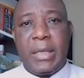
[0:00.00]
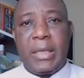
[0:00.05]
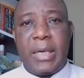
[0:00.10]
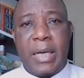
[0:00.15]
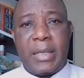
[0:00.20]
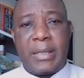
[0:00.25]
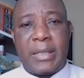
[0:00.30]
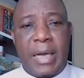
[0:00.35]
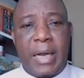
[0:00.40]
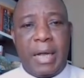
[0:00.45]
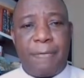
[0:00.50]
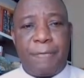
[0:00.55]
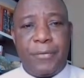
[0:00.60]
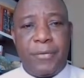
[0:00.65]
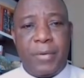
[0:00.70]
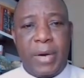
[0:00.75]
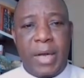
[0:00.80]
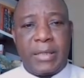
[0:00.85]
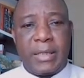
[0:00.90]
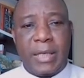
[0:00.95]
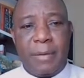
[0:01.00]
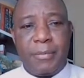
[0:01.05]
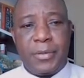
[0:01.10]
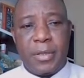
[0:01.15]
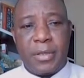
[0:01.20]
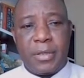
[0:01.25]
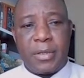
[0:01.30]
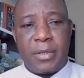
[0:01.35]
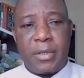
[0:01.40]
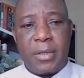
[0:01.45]
There's a few
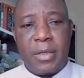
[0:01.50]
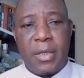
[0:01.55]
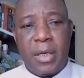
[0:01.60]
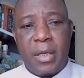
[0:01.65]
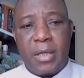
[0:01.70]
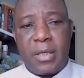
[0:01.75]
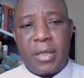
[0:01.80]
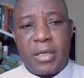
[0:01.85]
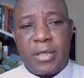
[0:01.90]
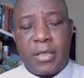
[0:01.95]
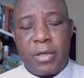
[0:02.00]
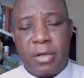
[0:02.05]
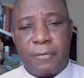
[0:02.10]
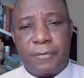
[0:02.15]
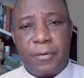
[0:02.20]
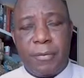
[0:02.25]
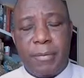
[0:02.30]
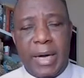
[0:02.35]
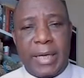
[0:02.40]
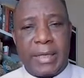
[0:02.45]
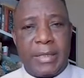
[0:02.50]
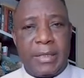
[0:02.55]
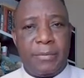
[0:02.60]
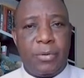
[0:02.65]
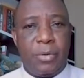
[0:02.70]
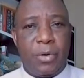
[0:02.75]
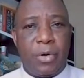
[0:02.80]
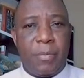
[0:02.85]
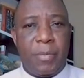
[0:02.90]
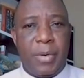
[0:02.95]
exemptions, so it's not for
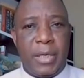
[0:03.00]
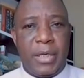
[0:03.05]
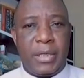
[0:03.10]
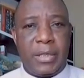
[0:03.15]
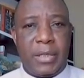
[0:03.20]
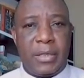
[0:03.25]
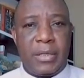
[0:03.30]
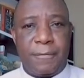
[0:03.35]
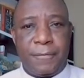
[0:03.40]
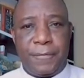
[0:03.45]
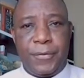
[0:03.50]
marketable commodities.